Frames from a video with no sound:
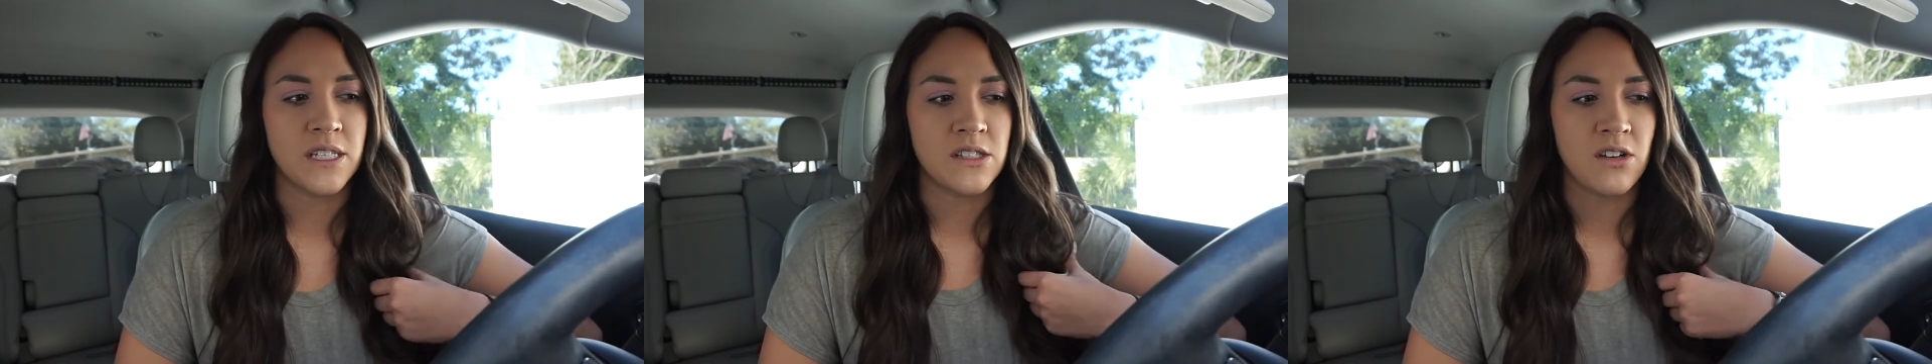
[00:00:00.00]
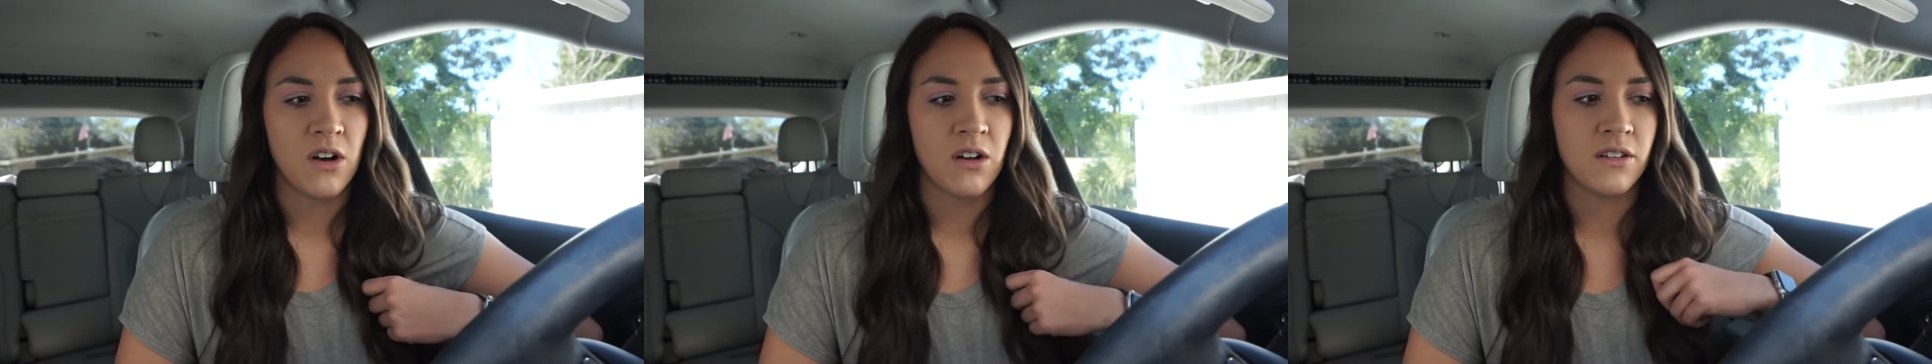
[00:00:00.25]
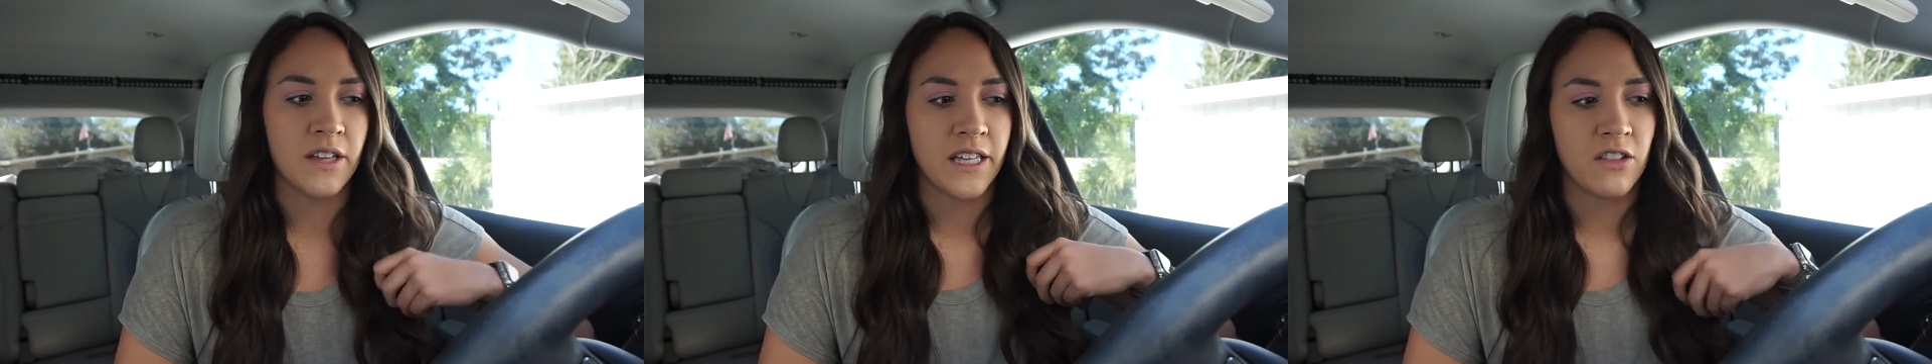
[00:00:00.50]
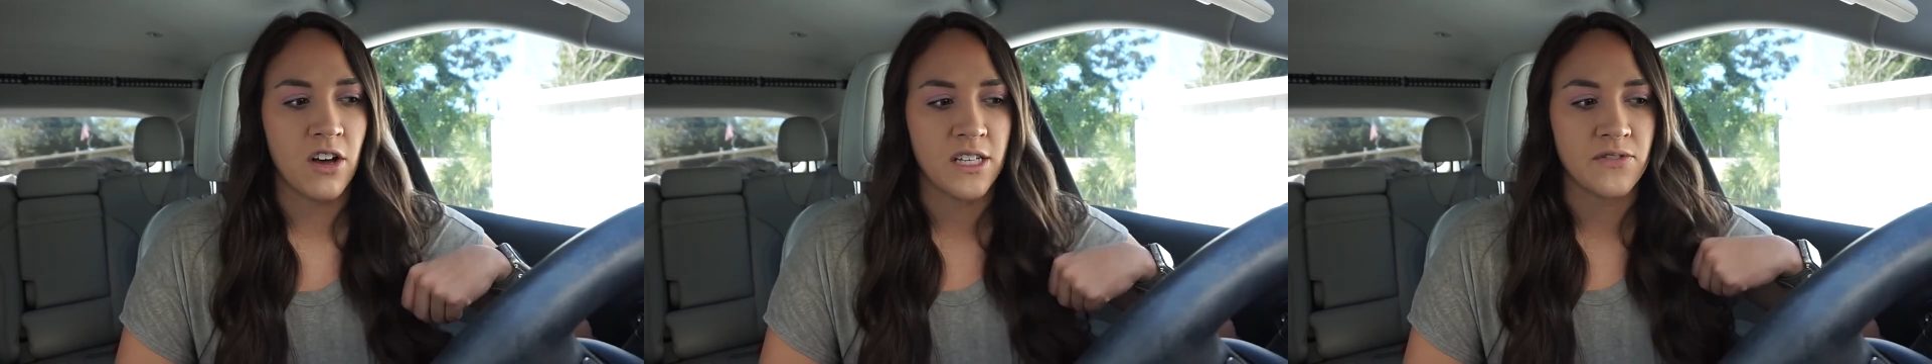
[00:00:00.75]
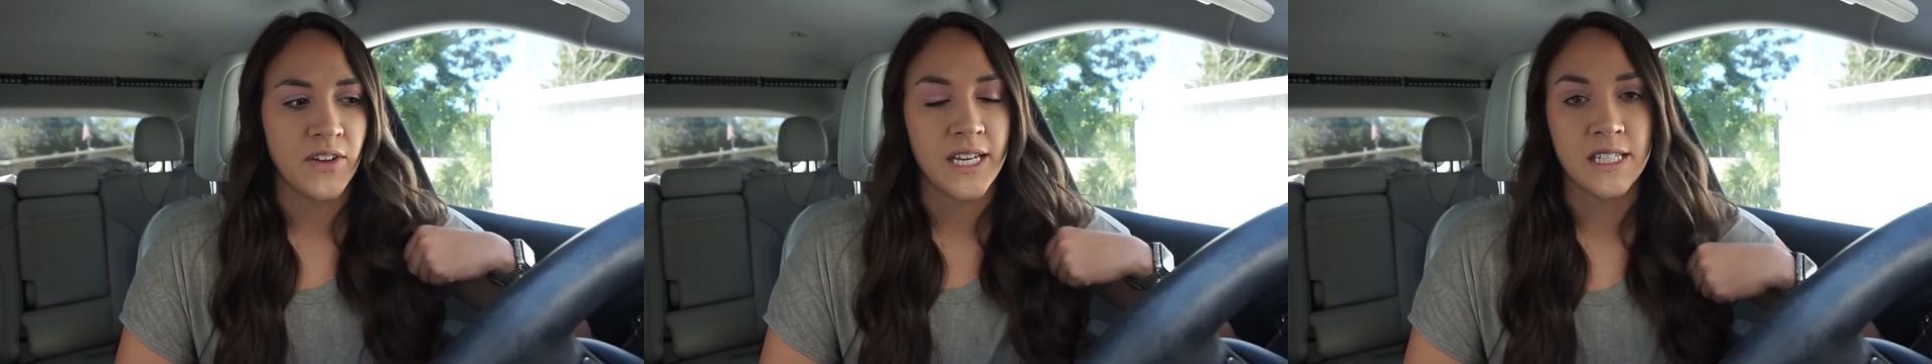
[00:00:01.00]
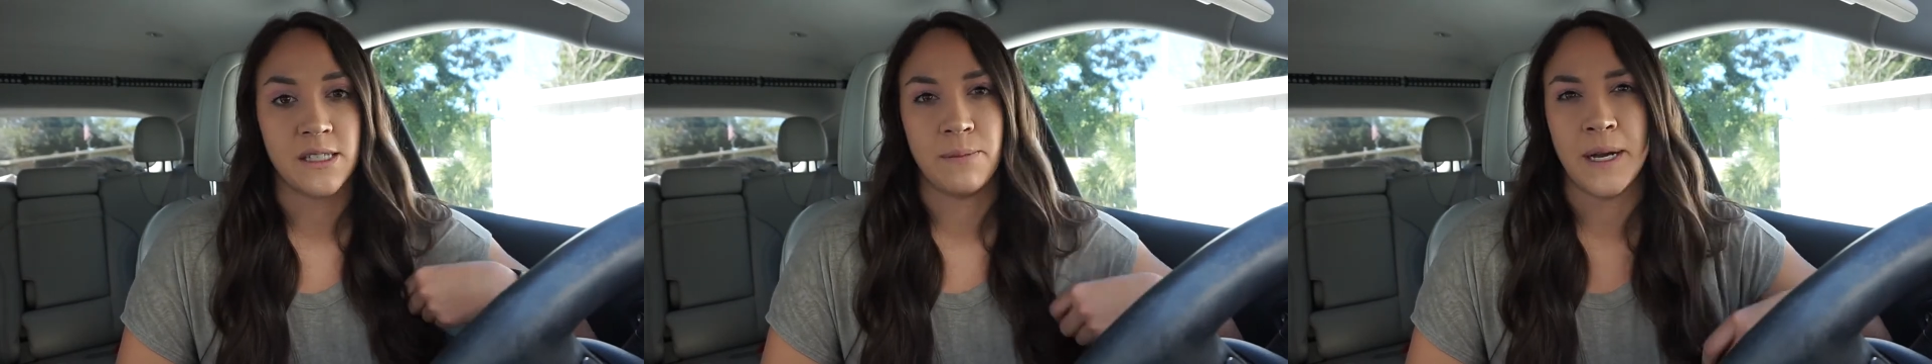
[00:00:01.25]
It's called like Las
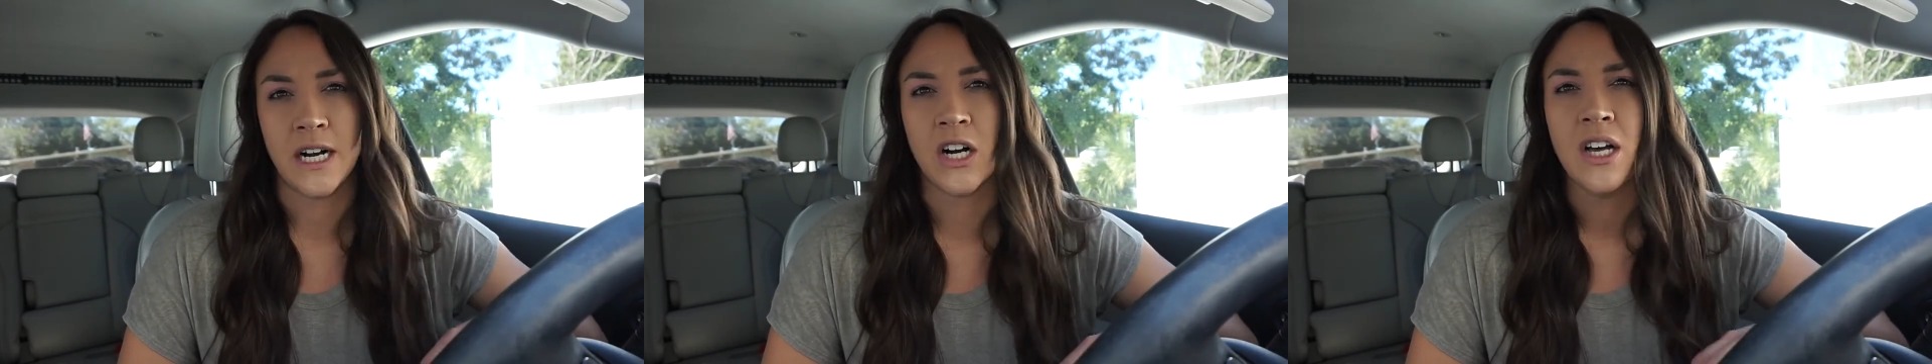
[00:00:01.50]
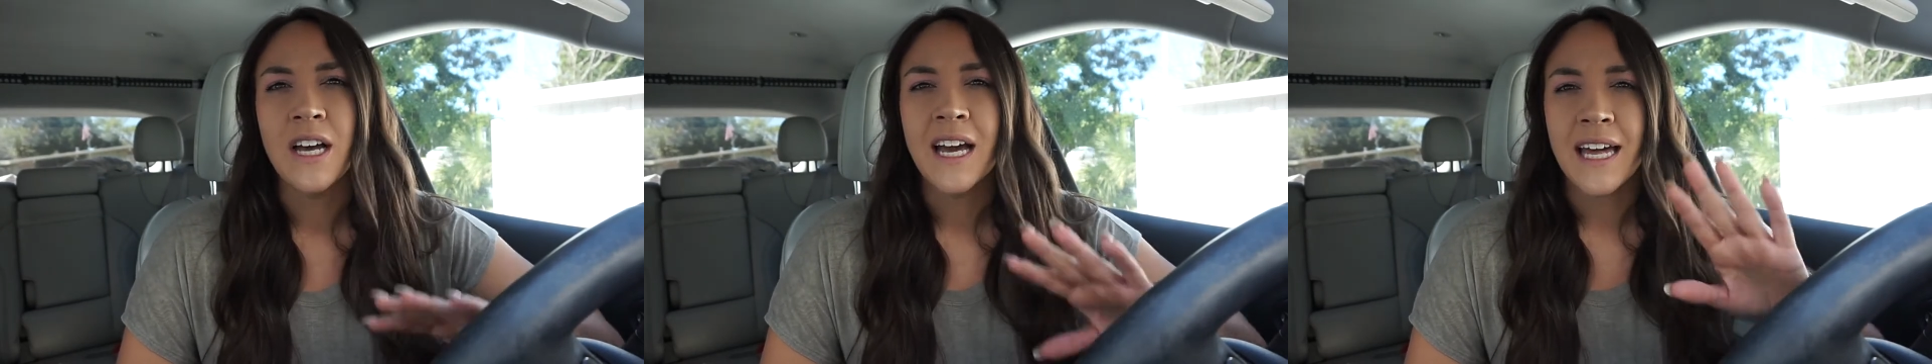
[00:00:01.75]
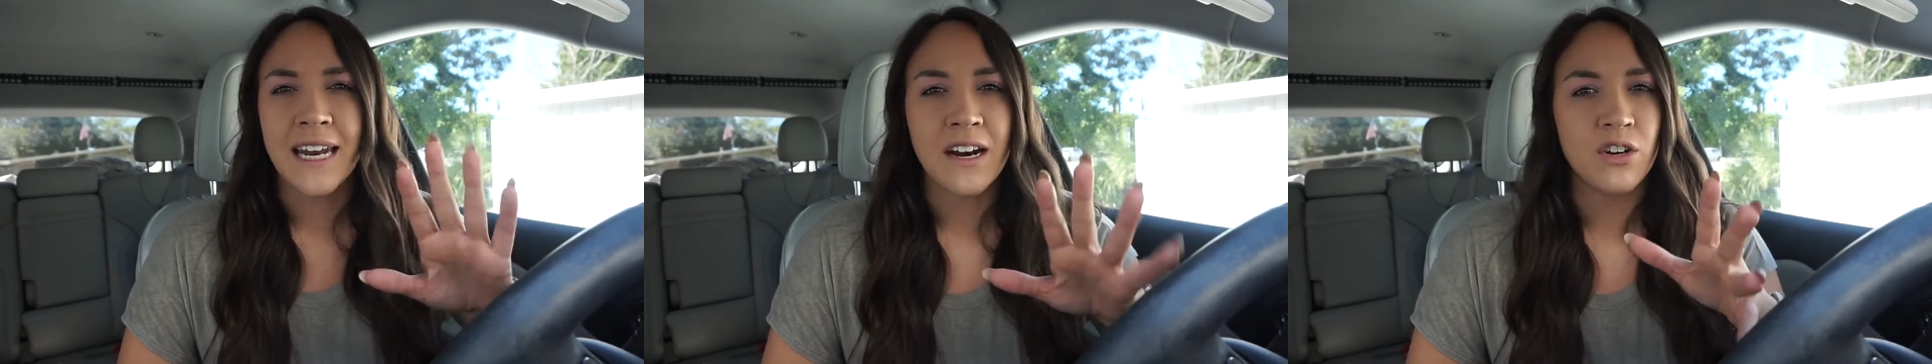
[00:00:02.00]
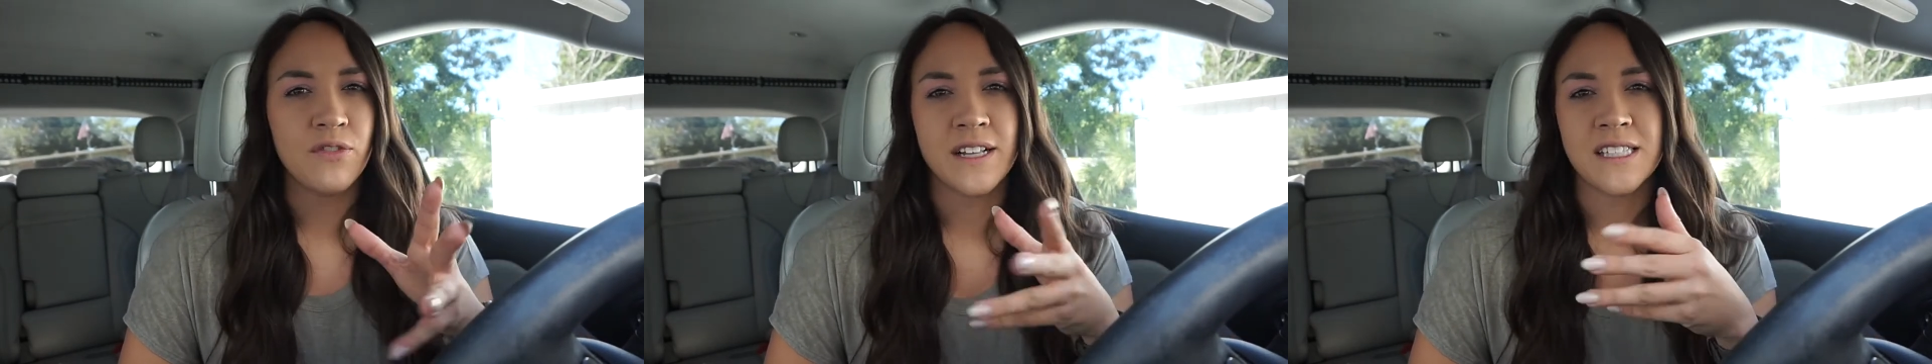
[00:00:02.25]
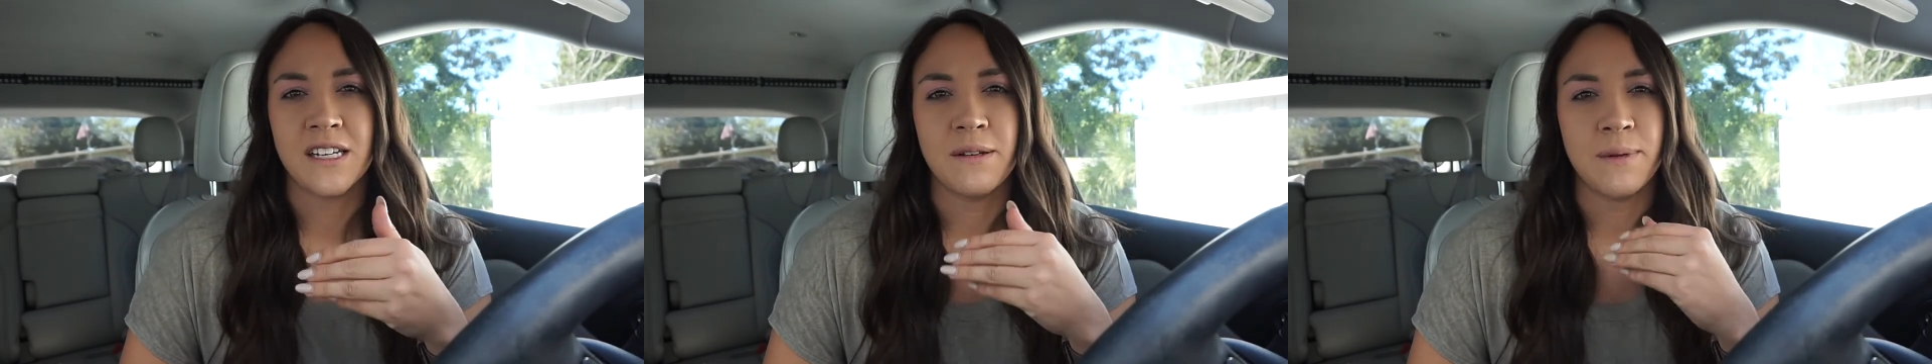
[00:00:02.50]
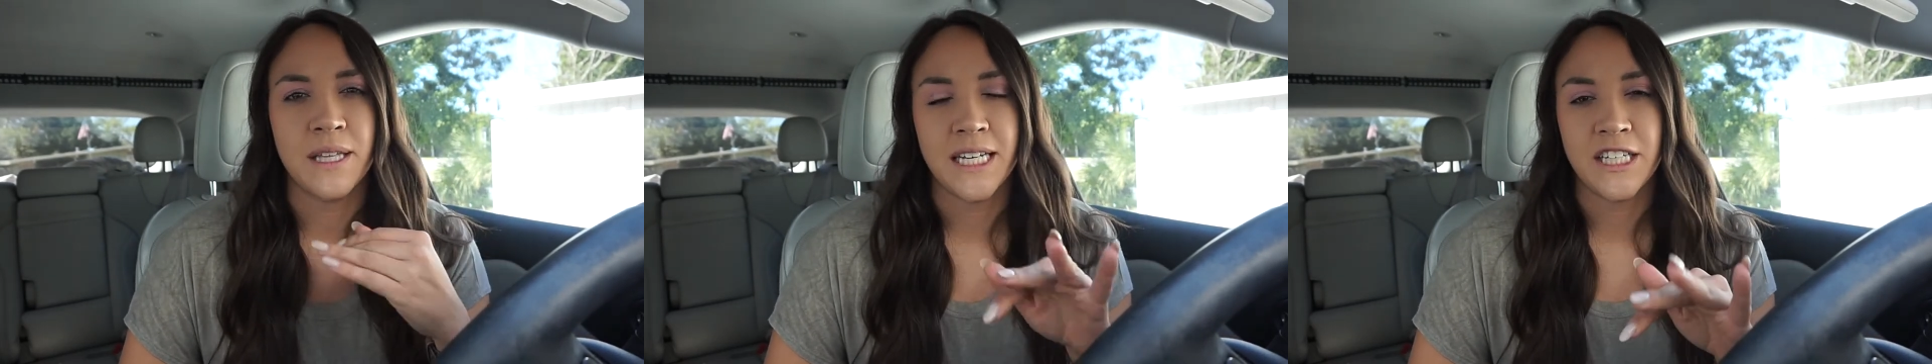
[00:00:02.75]
Vegas Apparel, and I don't know if that's
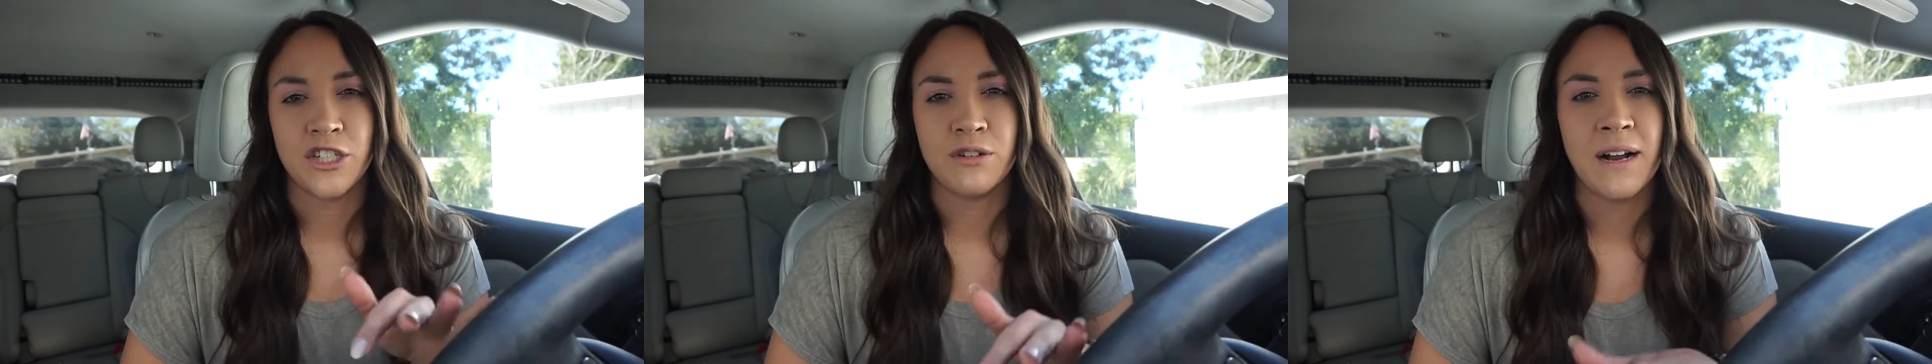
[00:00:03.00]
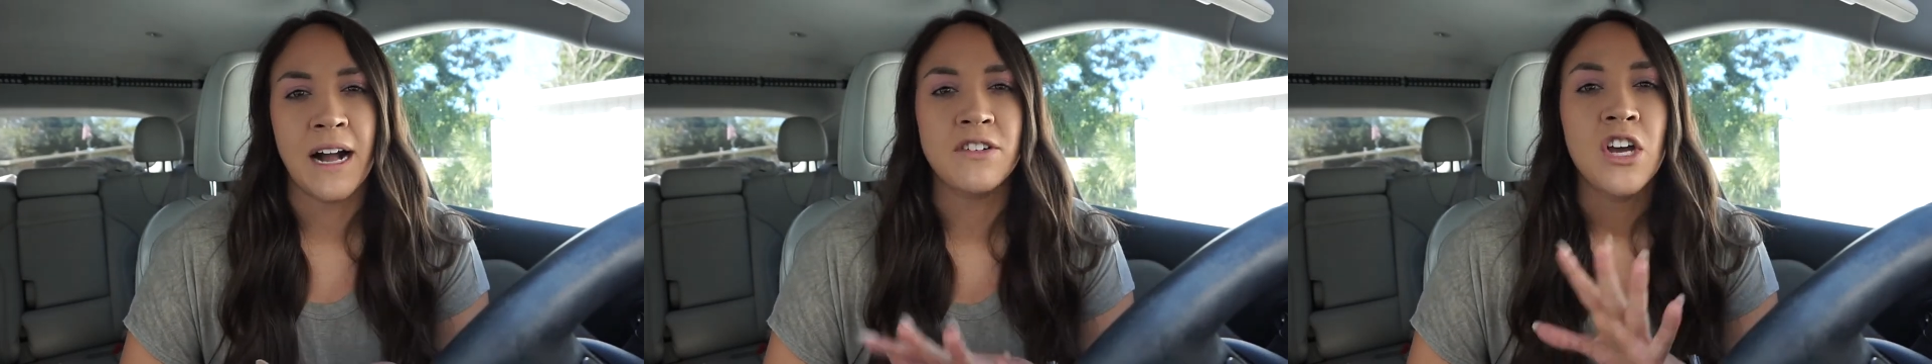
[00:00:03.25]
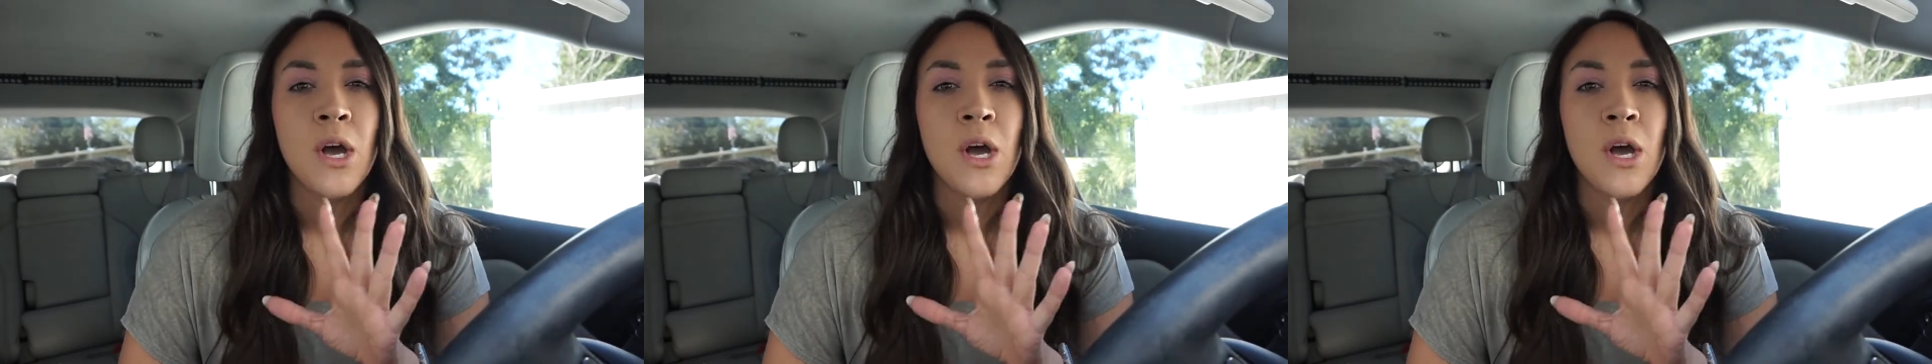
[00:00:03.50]
gonna be like year round,